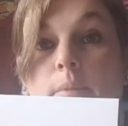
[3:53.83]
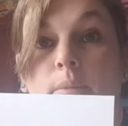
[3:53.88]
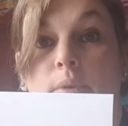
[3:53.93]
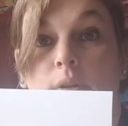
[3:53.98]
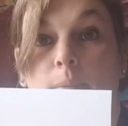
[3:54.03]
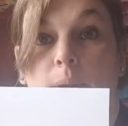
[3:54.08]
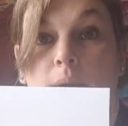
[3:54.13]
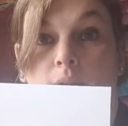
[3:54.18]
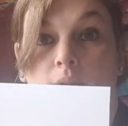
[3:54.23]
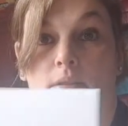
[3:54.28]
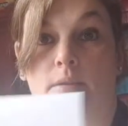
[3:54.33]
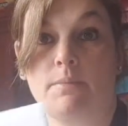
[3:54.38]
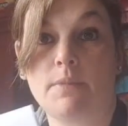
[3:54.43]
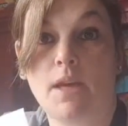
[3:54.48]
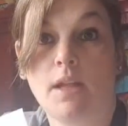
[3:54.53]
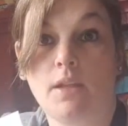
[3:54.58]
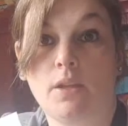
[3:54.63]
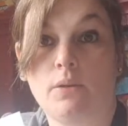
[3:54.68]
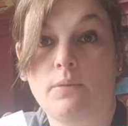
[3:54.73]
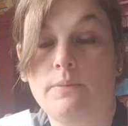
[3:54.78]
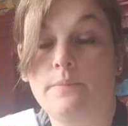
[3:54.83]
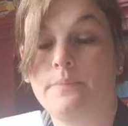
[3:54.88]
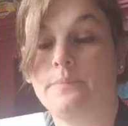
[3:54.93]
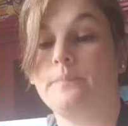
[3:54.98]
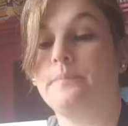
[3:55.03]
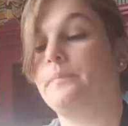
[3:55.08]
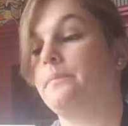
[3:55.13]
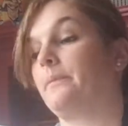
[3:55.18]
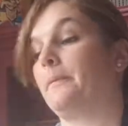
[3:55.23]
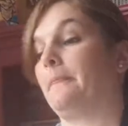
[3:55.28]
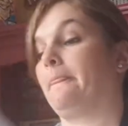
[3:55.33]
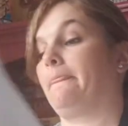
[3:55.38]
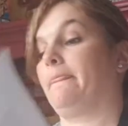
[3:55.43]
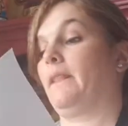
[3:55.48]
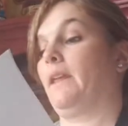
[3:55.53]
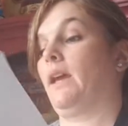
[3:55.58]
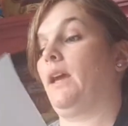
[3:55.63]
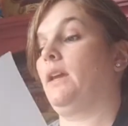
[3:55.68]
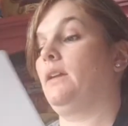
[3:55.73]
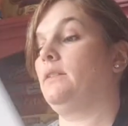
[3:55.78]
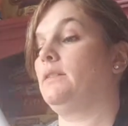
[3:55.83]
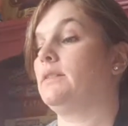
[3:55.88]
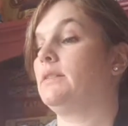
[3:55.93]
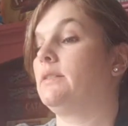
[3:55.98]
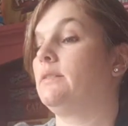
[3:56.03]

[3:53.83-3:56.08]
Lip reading: I'm going to paint them yellow. Okay?